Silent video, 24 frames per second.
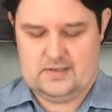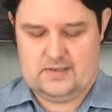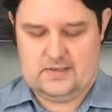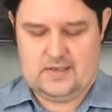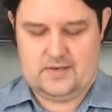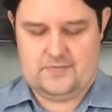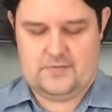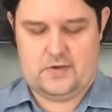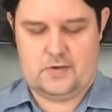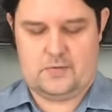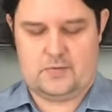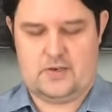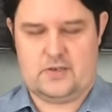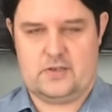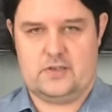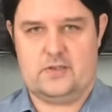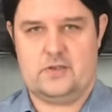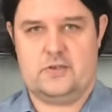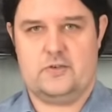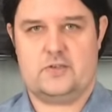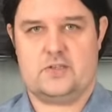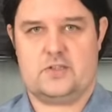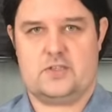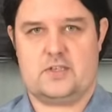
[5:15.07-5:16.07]
if you were to
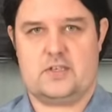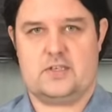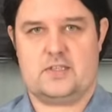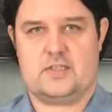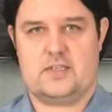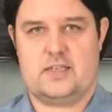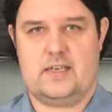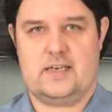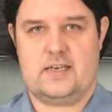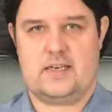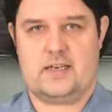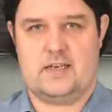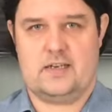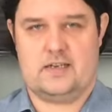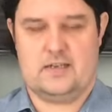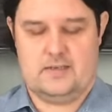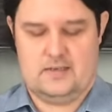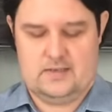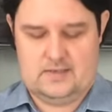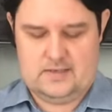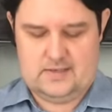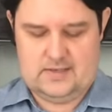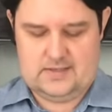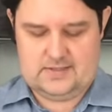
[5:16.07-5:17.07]
use just like
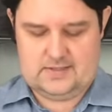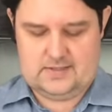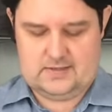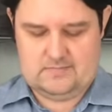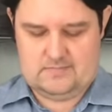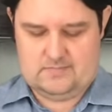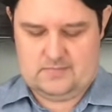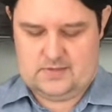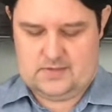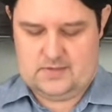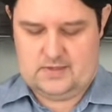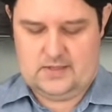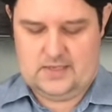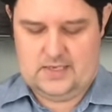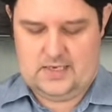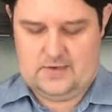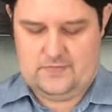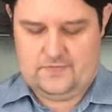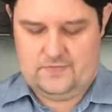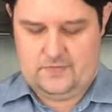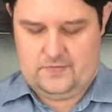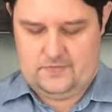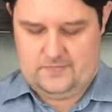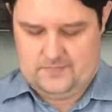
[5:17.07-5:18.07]
the
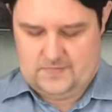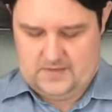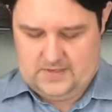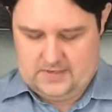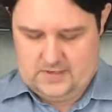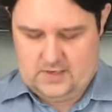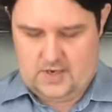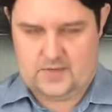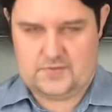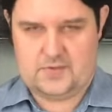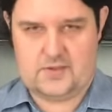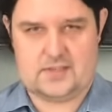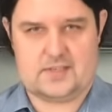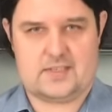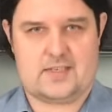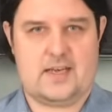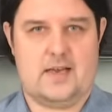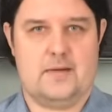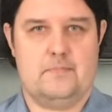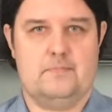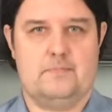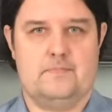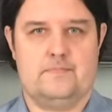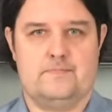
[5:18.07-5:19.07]
leaf and not the
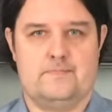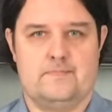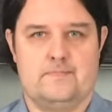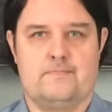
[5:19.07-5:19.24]
stem,